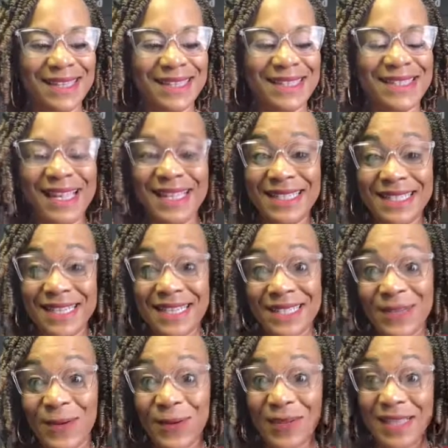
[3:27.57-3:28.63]
sessions
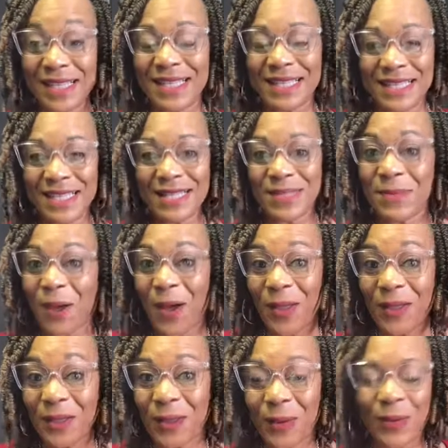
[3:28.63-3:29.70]
or these small
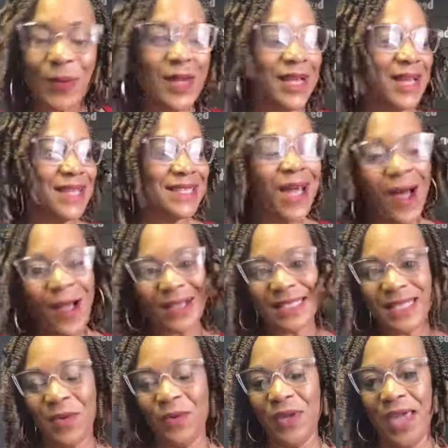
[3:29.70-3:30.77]
little talks
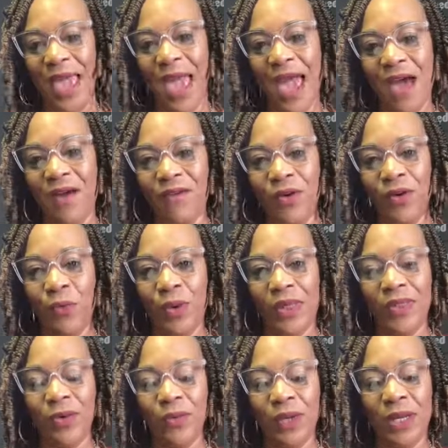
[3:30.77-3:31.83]
that we have on
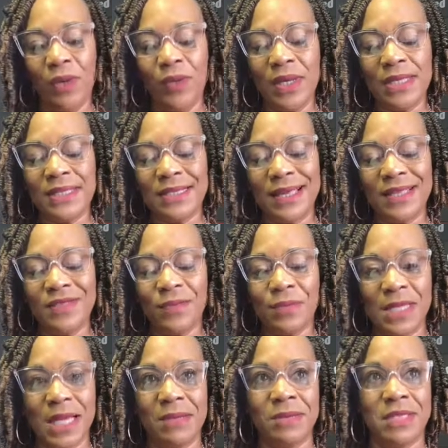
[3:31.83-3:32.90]
Wealth and Winning Wednesdays from
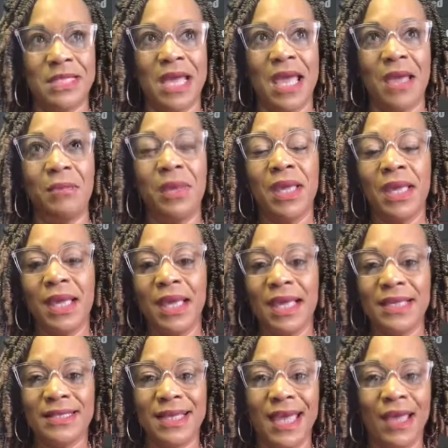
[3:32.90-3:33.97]
time to time
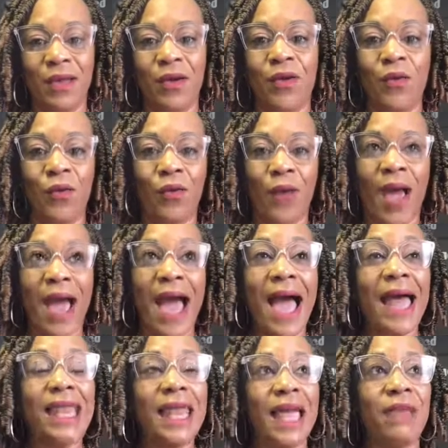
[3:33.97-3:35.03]
is that
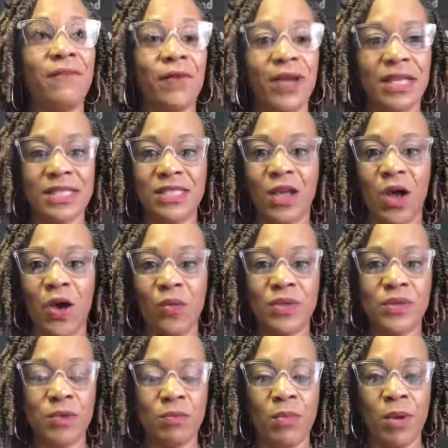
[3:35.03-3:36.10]
I like for us to
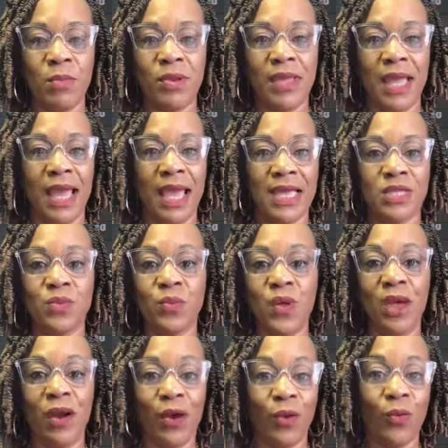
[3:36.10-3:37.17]
always remember that as
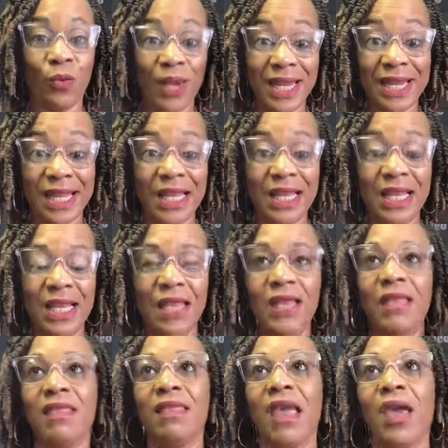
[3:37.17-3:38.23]
we are winning,
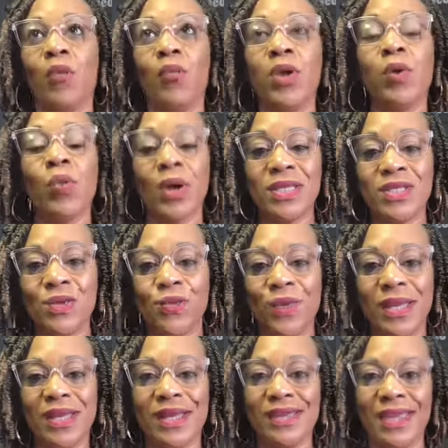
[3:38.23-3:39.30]
that we want to
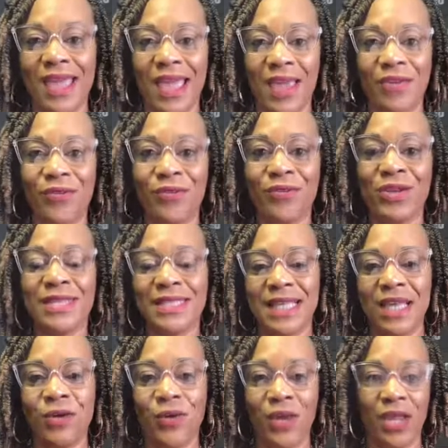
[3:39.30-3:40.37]
win in every
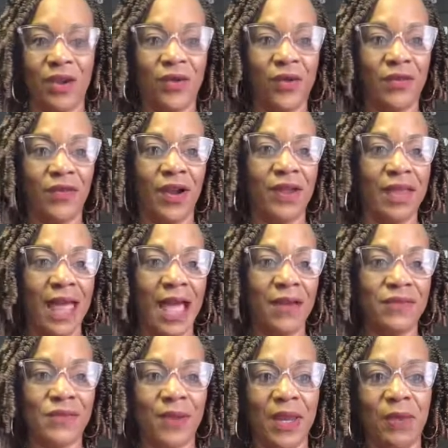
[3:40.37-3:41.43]
single area of our
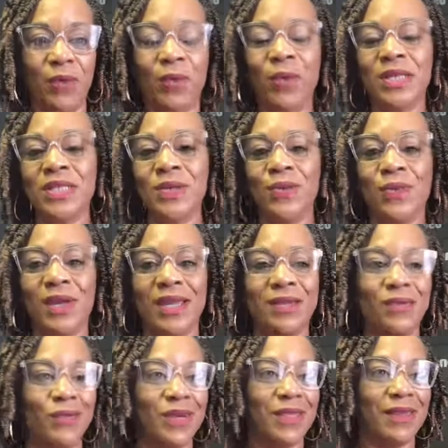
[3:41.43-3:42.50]
lives, right? We want to
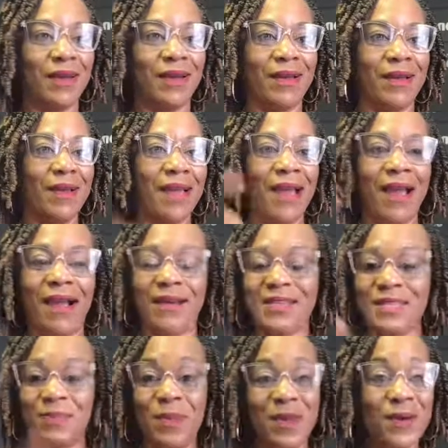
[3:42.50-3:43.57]
win with our
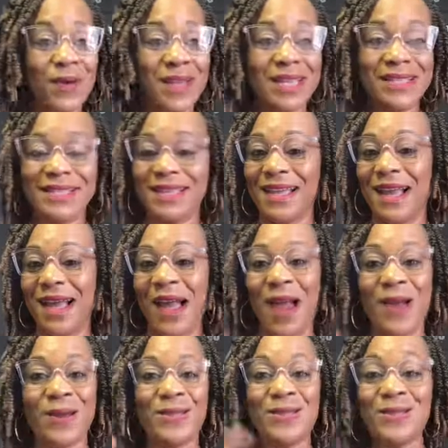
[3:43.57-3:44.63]
spirit,
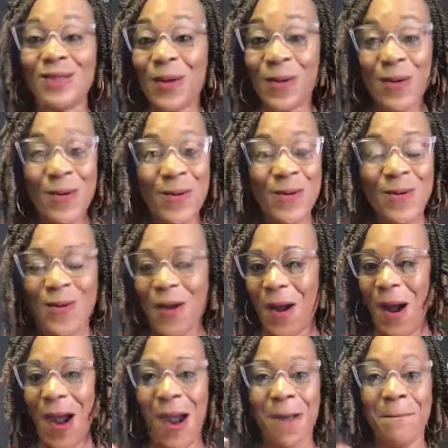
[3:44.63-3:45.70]
our soul,
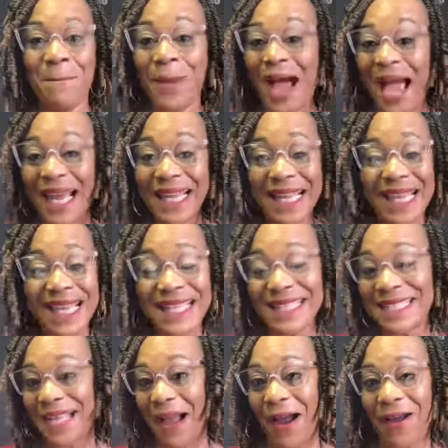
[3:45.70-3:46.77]
our
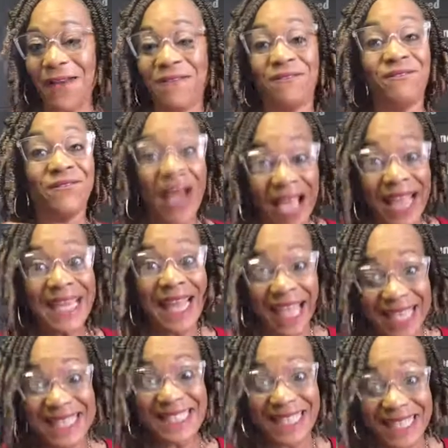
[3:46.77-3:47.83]
bodies, our
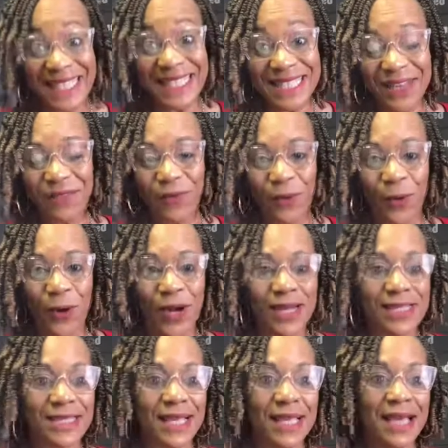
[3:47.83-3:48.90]
finances, of
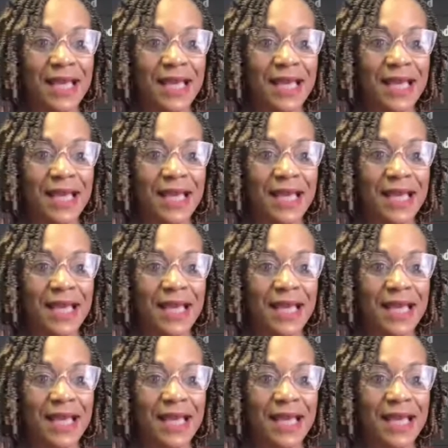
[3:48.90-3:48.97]
course,